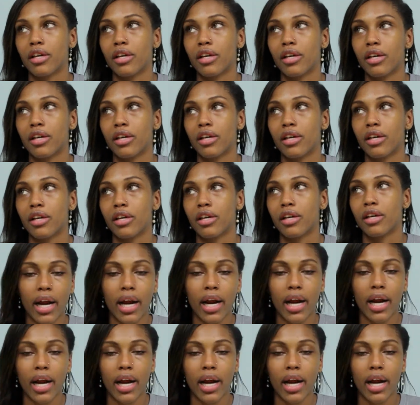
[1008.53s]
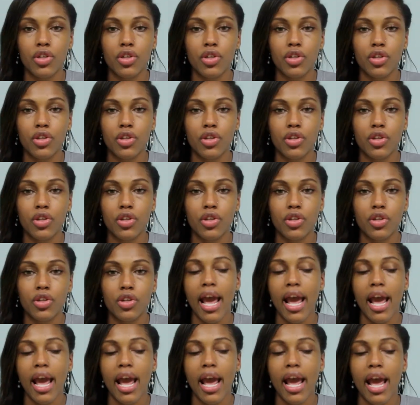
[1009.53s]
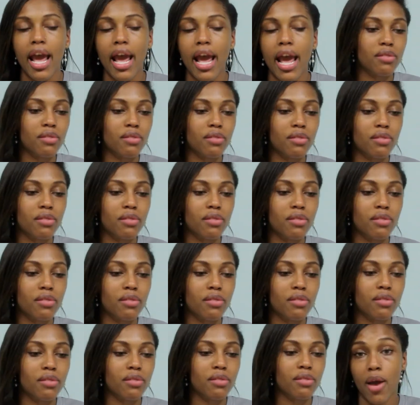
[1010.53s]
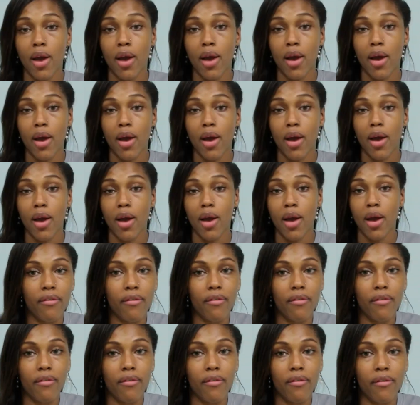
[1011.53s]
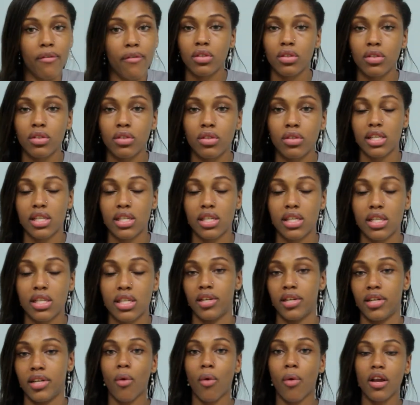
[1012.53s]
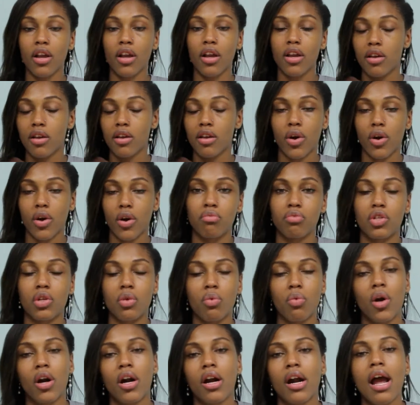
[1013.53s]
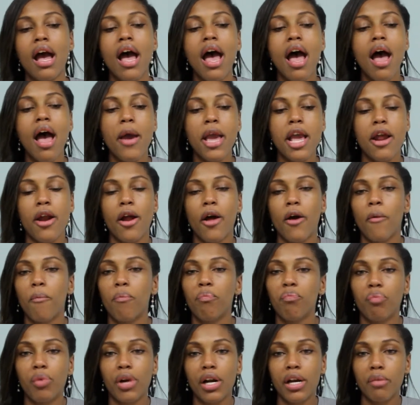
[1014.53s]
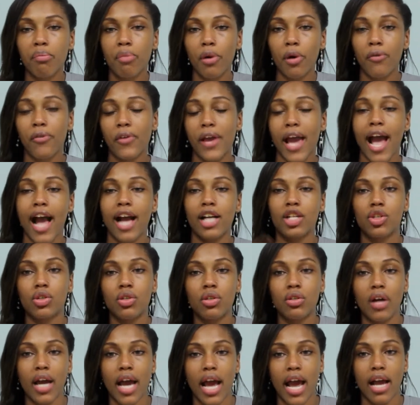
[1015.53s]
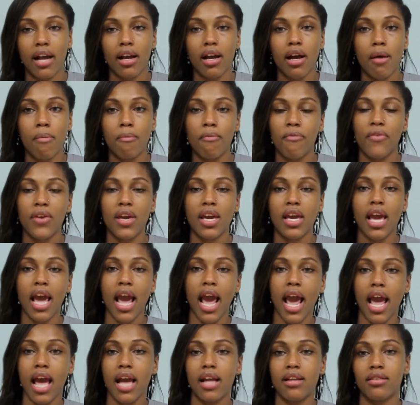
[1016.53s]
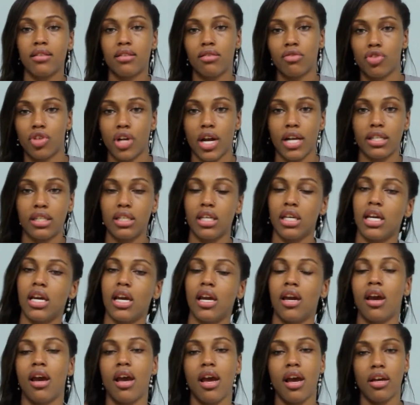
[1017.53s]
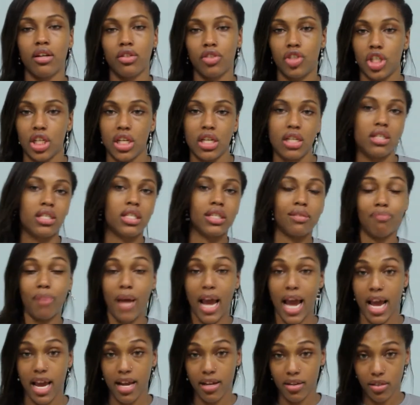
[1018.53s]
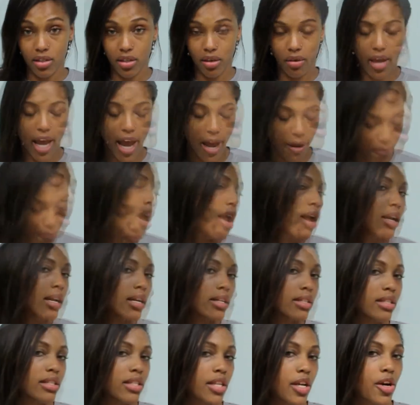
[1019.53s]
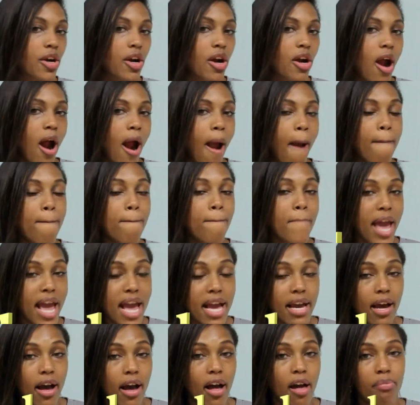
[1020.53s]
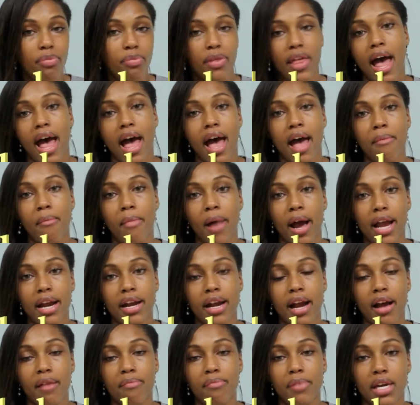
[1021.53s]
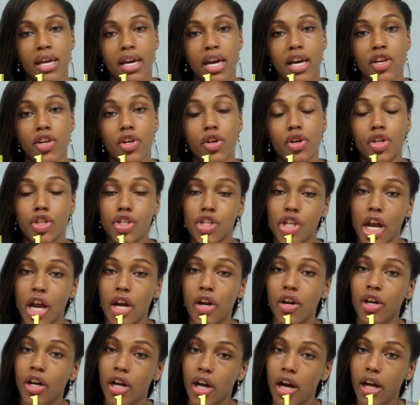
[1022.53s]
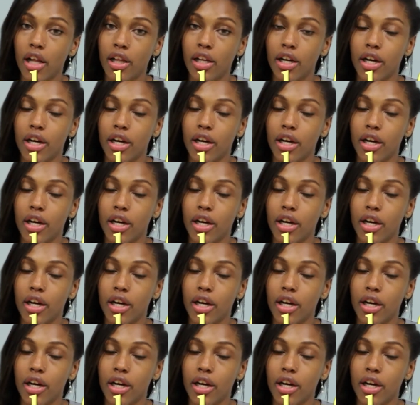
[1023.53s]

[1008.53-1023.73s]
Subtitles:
going out, as well as if you have a casual day at work, you can wear them to work. Bring both casual and comfy and dressy jeans and pants, okay? Consider makeup that might not be in your shade or